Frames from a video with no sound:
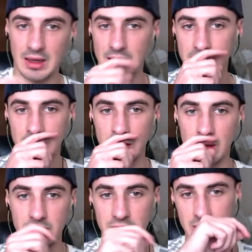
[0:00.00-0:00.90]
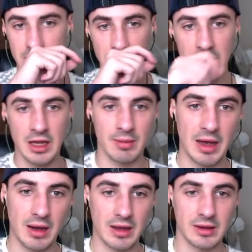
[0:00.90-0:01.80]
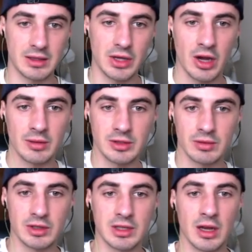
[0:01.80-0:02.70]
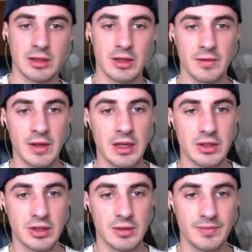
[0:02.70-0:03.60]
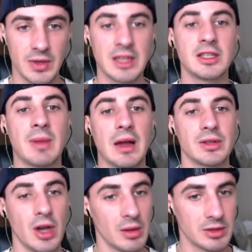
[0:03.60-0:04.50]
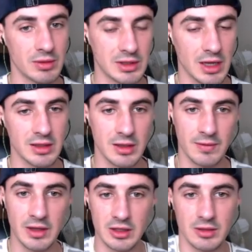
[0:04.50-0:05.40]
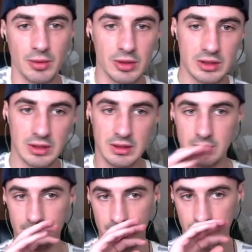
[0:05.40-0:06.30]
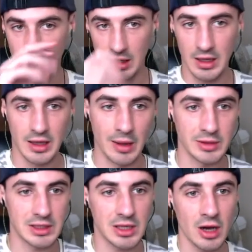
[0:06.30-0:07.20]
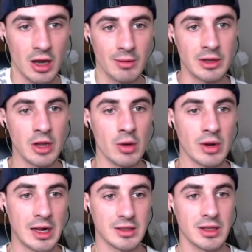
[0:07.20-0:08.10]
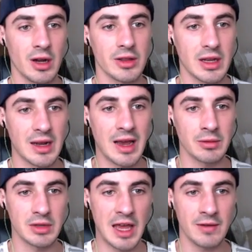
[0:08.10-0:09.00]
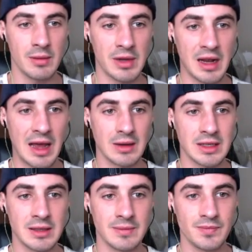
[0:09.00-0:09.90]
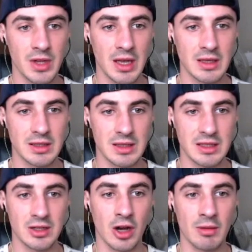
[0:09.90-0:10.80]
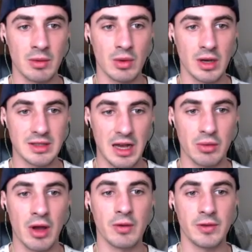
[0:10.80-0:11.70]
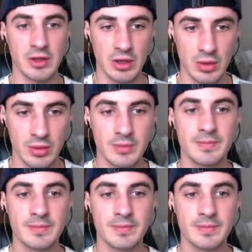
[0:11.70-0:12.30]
And so I was just thinking about the time to return to the village. It's about time to return to the village, apologies. There was a time when no one outside the clan would ever be allowed in, so this timing works out well for you.